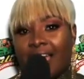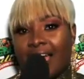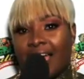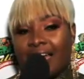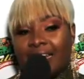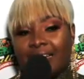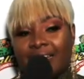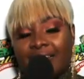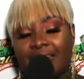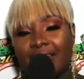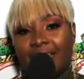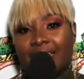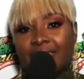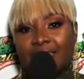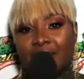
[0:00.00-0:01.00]

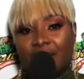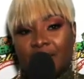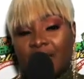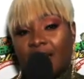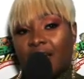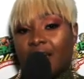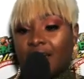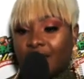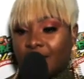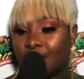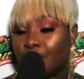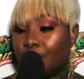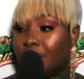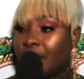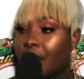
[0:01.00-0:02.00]
and it's definitely an
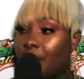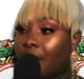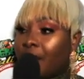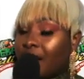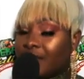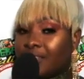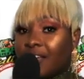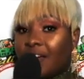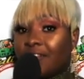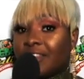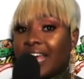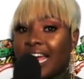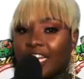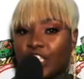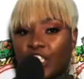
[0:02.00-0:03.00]
honor to be a part
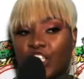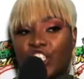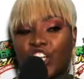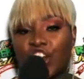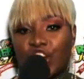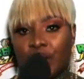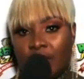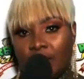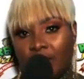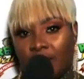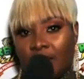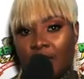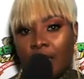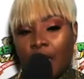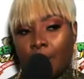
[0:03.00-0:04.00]
of that
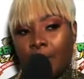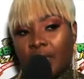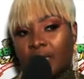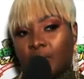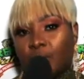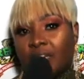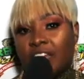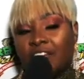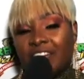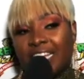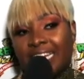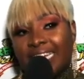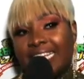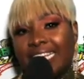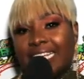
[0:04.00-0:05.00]
journey, because we
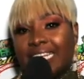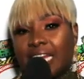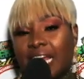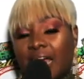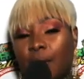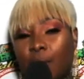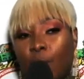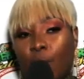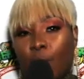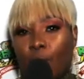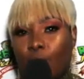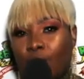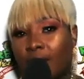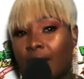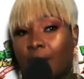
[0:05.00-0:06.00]
definitely need a
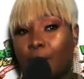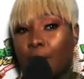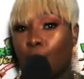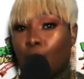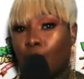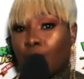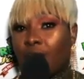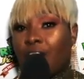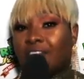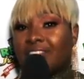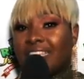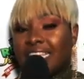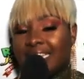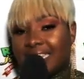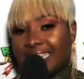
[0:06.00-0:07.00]
whole lot more
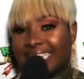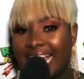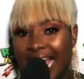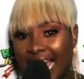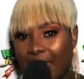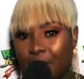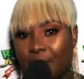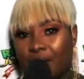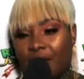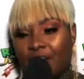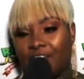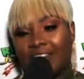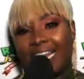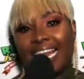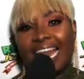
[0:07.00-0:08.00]
of these type
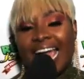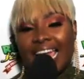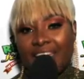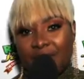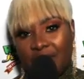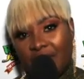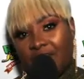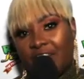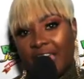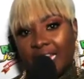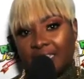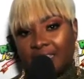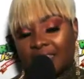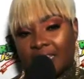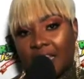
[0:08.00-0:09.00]
of live
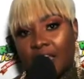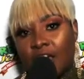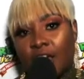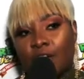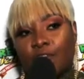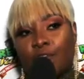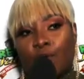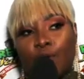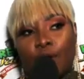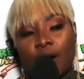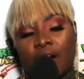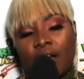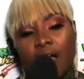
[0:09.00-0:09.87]
events for